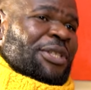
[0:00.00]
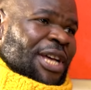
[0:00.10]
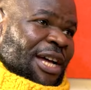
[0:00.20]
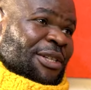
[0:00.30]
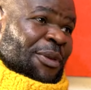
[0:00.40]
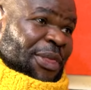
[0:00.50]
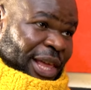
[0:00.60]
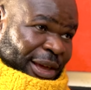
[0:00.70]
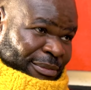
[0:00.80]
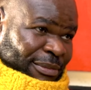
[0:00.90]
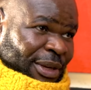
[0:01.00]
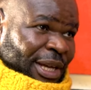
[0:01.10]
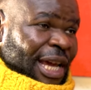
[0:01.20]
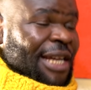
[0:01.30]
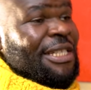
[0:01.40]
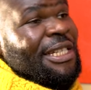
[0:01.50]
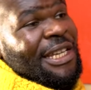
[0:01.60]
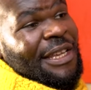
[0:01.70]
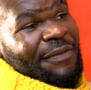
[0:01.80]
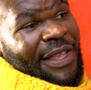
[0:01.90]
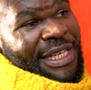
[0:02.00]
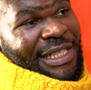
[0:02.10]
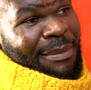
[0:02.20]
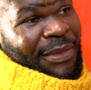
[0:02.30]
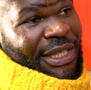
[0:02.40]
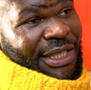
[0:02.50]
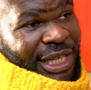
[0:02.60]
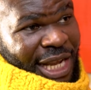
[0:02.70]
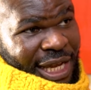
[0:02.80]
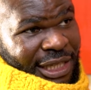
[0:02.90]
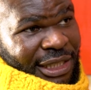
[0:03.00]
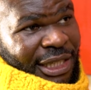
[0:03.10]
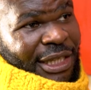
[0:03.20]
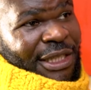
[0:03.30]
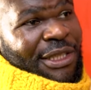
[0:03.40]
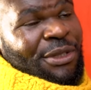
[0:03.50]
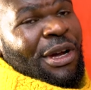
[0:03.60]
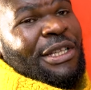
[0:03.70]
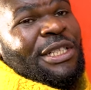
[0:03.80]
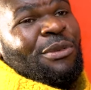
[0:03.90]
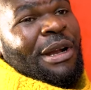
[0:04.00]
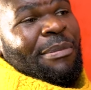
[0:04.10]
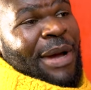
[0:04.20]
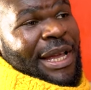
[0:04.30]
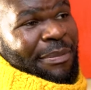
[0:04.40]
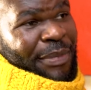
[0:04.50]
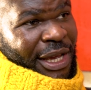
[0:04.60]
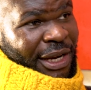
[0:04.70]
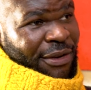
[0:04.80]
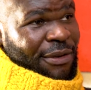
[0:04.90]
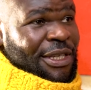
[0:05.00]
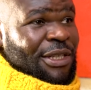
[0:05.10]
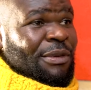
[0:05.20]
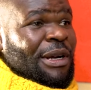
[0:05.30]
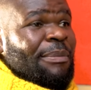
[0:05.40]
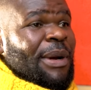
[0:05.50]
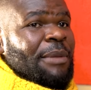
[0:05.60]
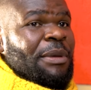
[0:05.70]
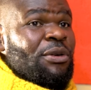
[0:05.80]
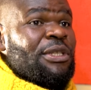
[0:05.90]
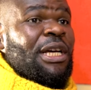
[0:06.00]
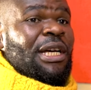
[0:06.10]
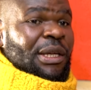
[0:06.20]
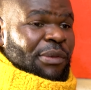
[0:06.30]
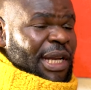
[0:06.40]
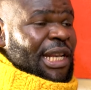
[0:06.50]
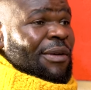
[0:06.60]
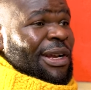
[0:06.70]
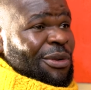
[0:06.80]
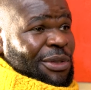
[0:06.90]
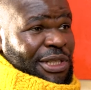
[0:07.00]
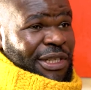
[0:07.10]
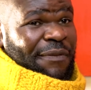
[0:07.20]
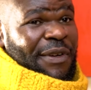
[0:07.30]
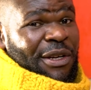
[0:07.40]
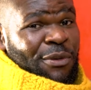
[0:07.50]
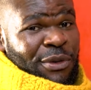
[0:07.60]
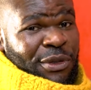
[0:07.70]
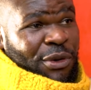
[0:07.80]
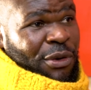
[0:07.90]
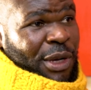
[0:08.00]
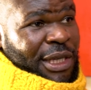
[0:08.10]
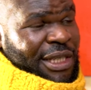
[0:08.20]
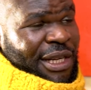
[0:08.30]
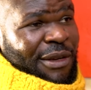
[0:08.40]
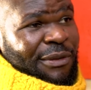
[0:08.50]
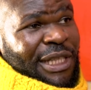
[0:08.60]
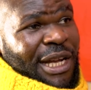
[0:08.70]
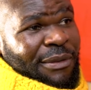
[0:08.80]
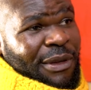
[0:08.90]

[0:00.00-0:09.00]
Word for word: her to them and see if there is something she likes. Okay. So I just want to buy a piano. Mm. Just want to buy because right now I know she's a very good drawer. Is that the term? The